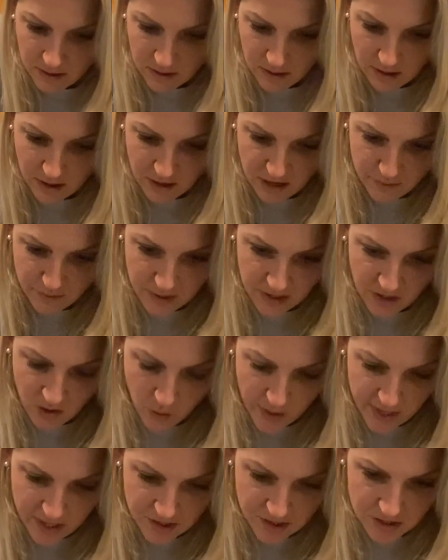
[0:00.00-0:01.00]
Gotta be
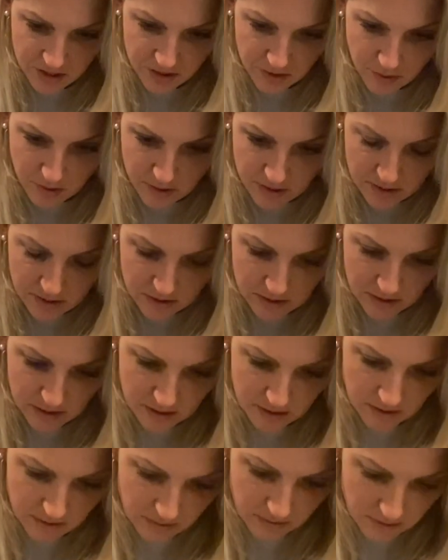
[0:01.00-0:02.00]
quick too, because
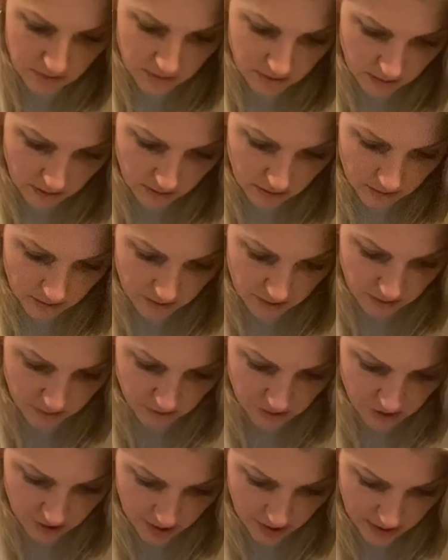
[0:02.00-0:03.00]
this glue
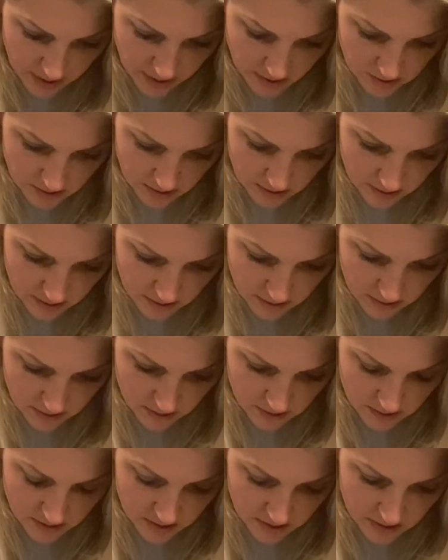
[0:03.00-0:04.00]
dries
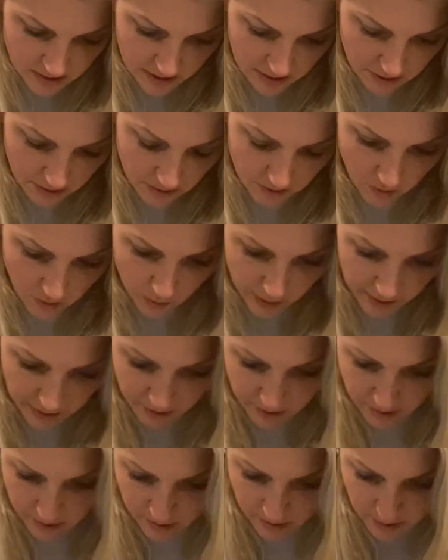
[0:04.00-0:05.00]
stinking
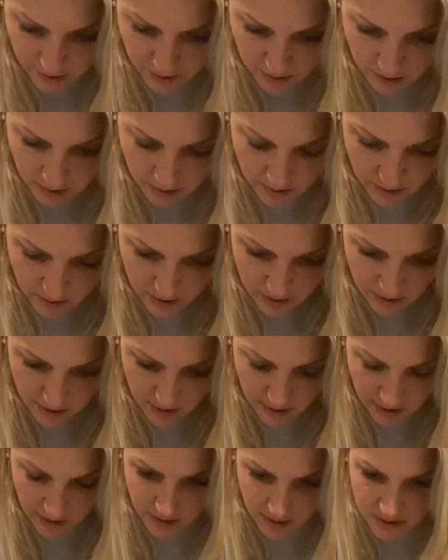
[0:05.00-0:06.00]
quick,
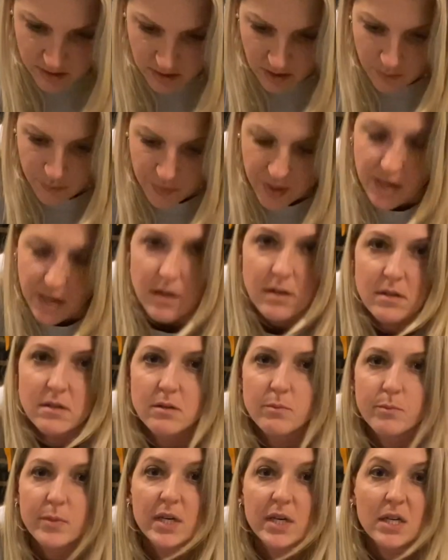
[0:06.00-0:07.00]
and it's a pain to
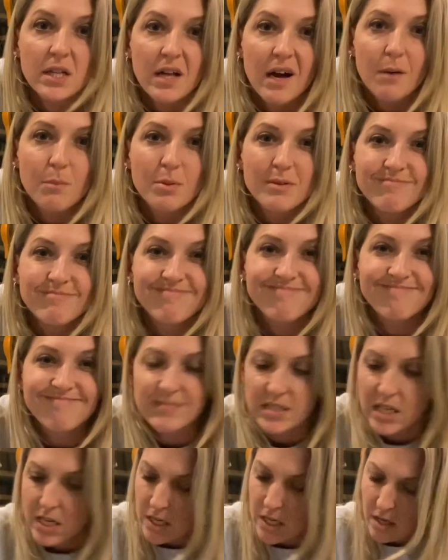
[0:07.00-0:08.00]
peel up
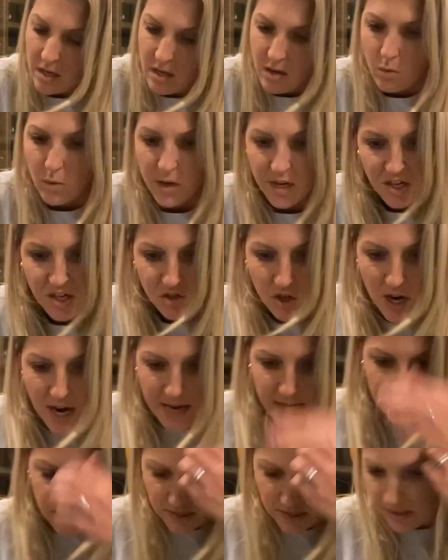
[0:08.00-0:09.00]
when it
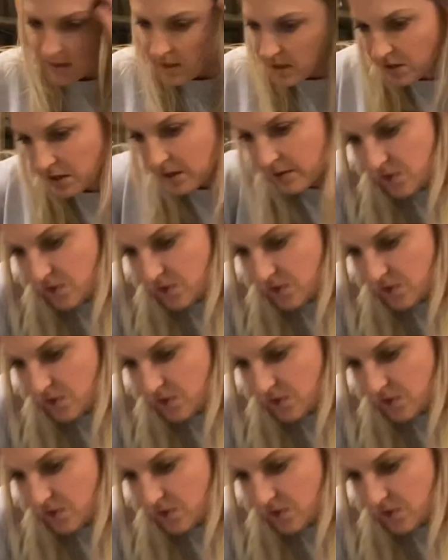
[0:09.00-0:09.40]
dries, and you have to